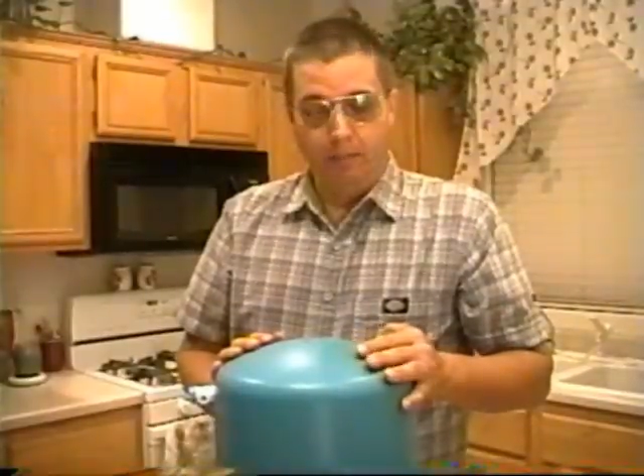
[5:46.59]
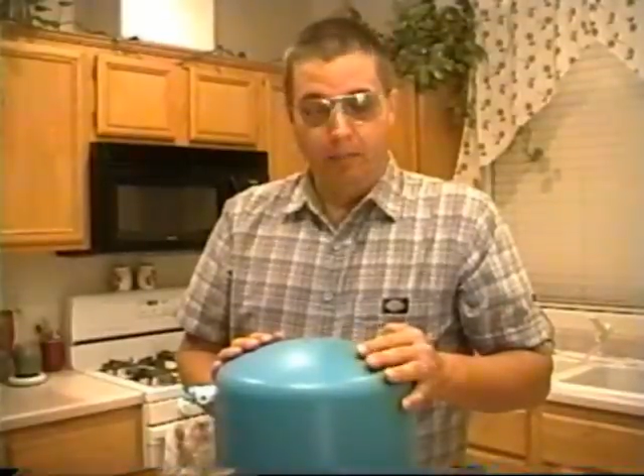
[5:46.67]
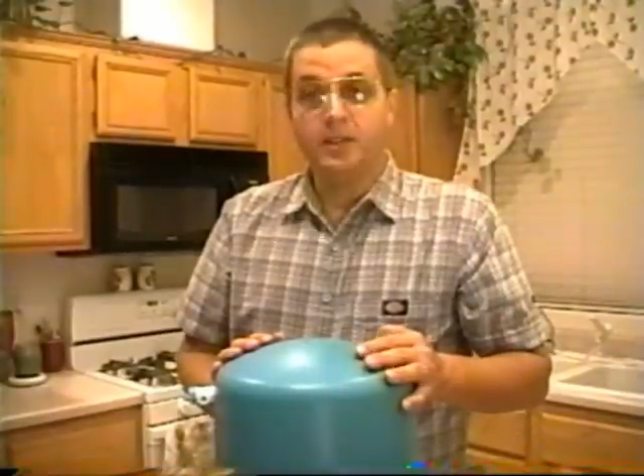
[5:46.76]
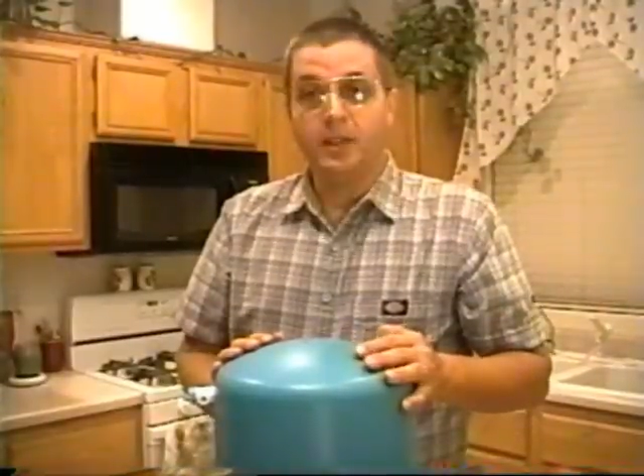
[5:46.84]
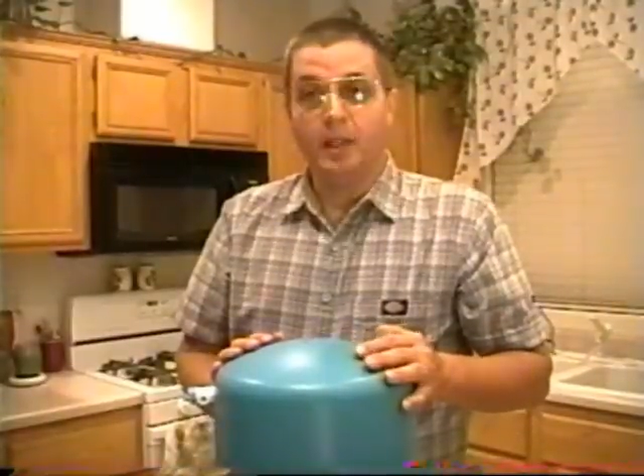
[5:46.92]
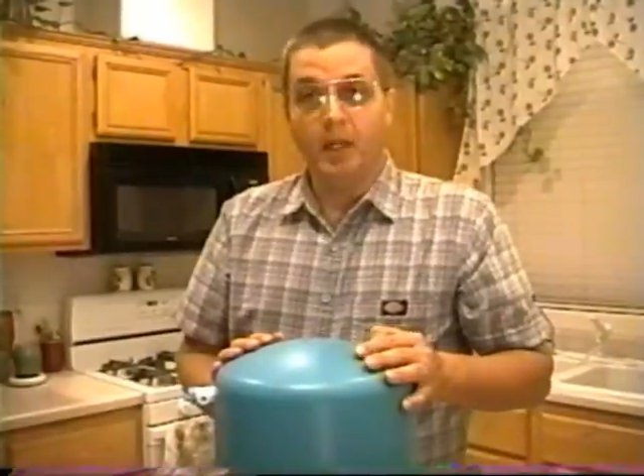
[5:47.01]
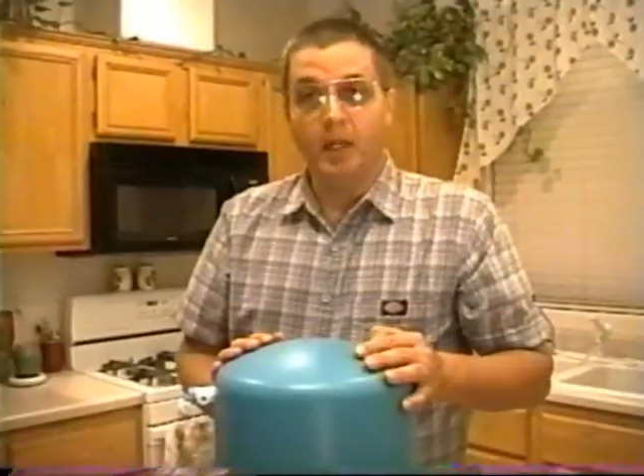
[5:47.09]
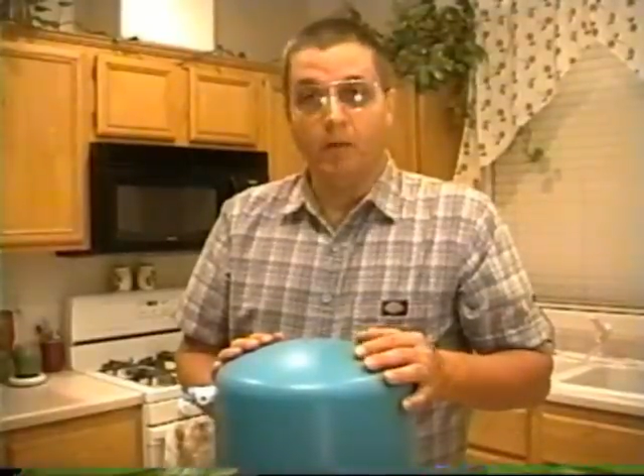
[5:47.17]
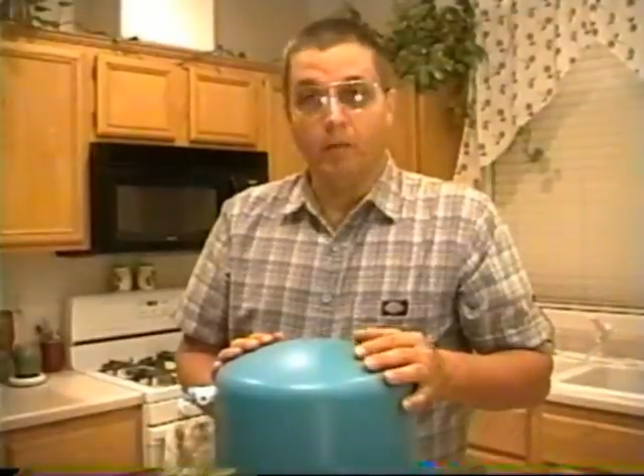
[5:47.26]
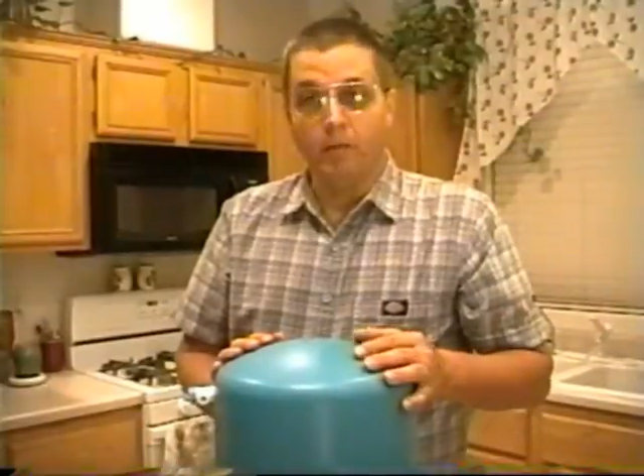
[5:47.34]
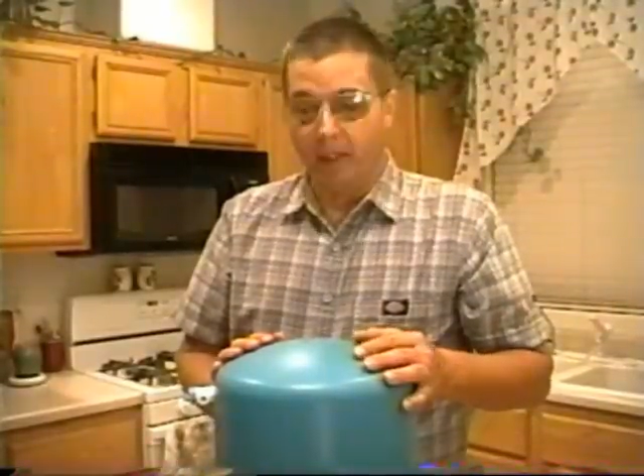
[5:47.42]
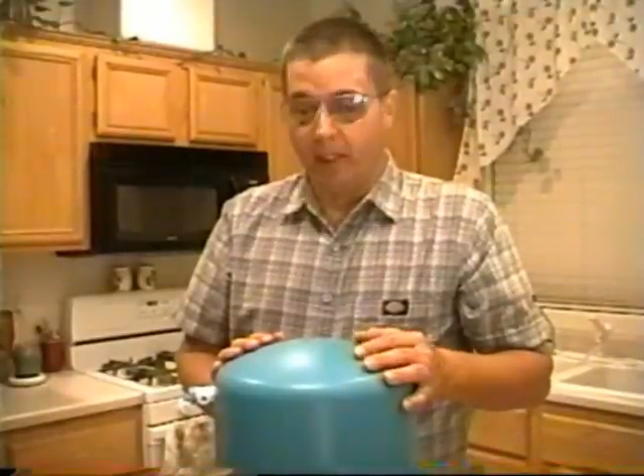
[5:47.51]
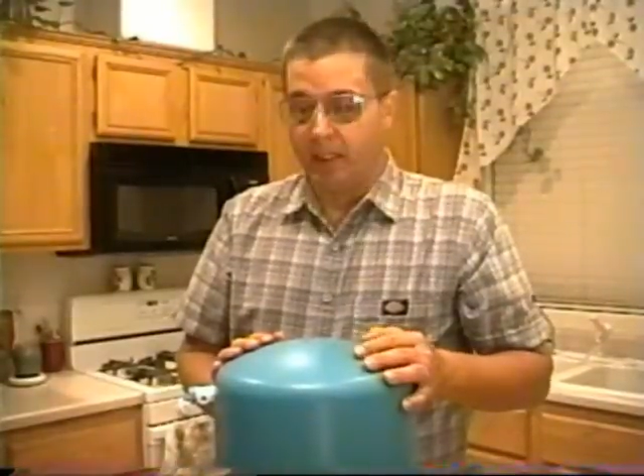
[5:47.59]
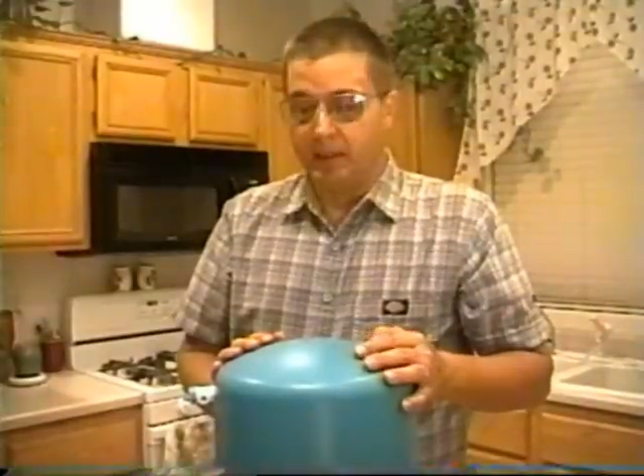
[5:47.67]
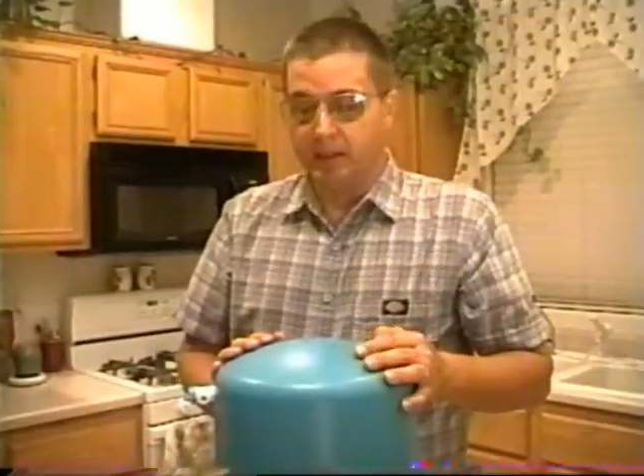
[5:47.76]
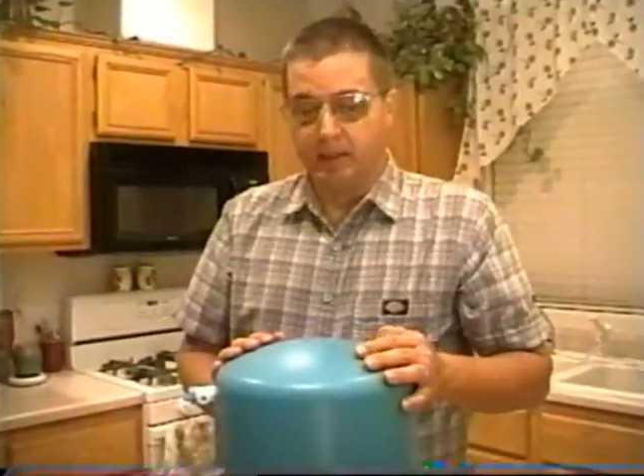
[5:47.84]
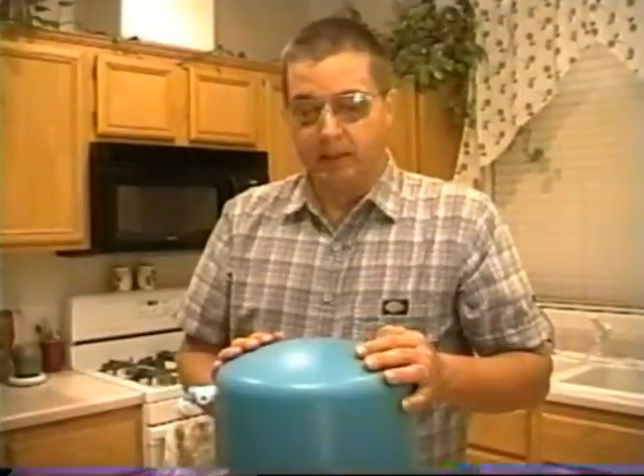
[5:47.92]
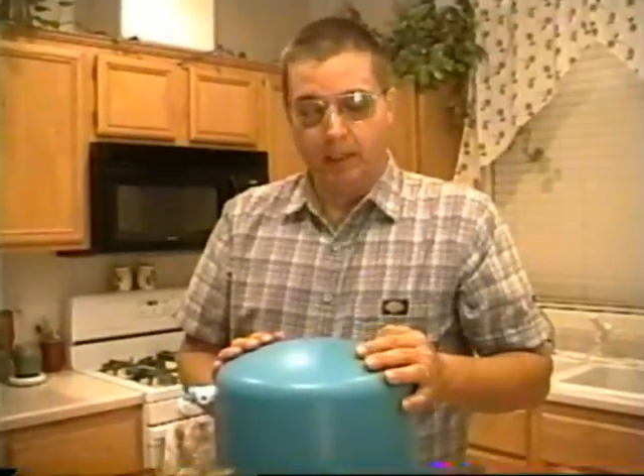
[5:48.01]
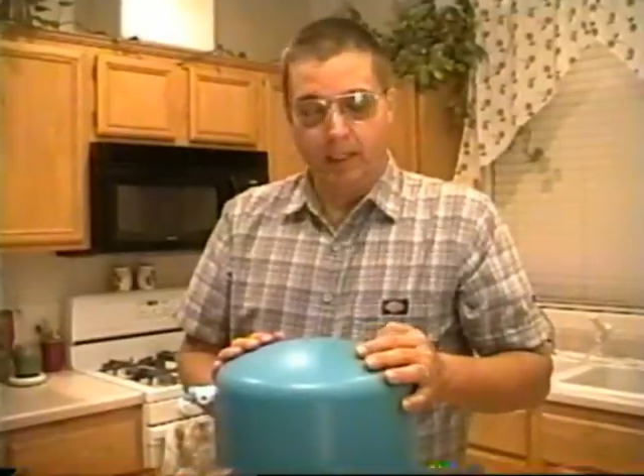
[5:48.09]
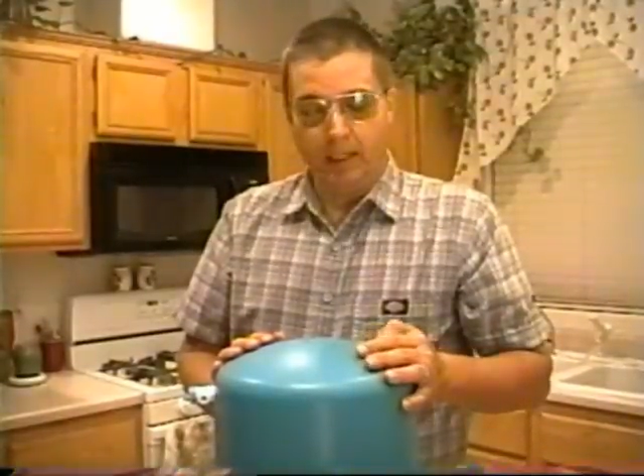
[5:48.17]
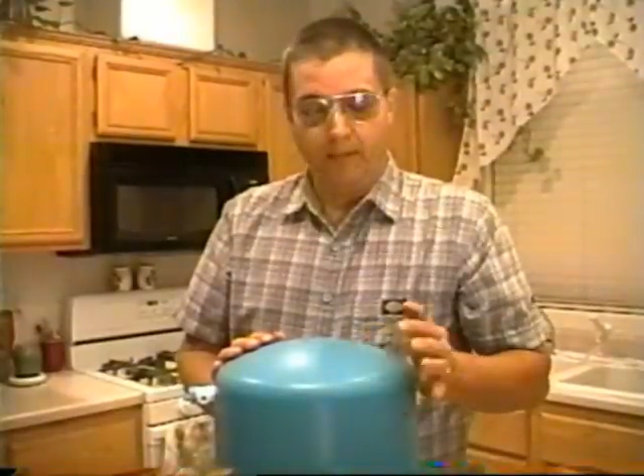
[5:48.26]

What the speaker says: please let me know, because